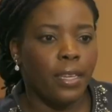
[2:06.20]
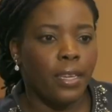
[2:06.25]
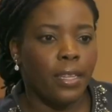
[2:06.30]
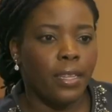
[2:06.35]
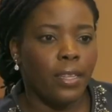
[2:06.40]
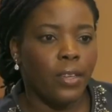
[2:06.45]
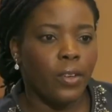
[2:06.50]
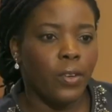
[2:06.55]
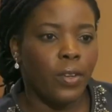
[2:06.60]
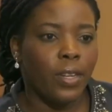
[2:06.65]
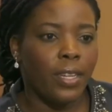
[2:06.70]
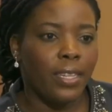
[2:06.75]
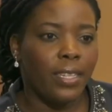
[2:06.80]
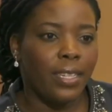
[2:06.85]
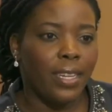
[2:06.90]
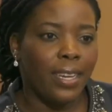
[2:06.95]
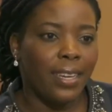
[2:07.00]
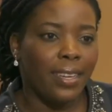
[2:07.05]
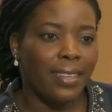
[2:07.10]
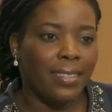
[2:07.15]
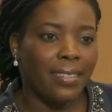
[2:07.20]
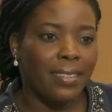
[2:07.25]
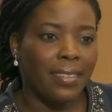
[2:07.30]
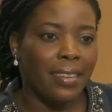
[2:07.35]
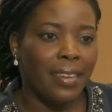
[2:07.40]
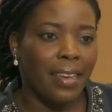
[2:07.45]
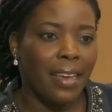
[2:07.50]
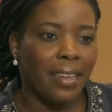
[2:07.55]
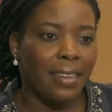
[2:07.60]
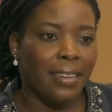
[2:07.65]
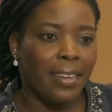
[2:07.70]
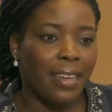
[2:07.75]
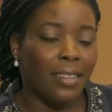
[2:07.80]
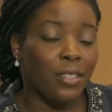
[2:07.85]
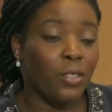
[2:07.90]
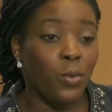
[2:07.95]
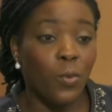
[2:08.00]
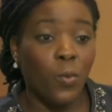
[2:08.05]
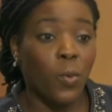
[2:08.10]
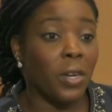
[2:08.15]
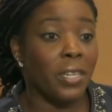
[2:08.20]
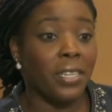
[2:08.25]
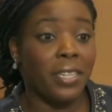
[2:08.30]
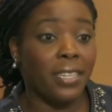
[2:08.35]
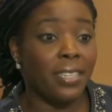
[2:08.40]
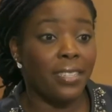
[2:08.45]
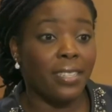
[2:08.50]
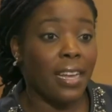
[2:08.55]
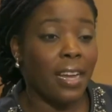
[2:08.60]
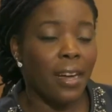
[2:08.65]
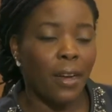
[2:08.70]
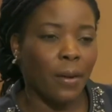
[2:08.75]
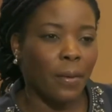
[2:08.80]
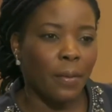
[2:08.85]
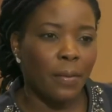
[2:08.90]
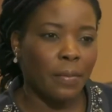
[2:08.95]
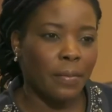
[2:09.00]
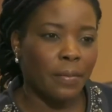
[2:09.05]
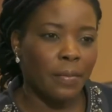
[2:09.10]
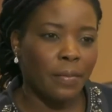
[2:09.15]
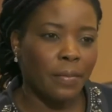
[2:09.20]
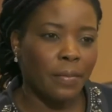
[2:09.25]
in the early days and to what it is now.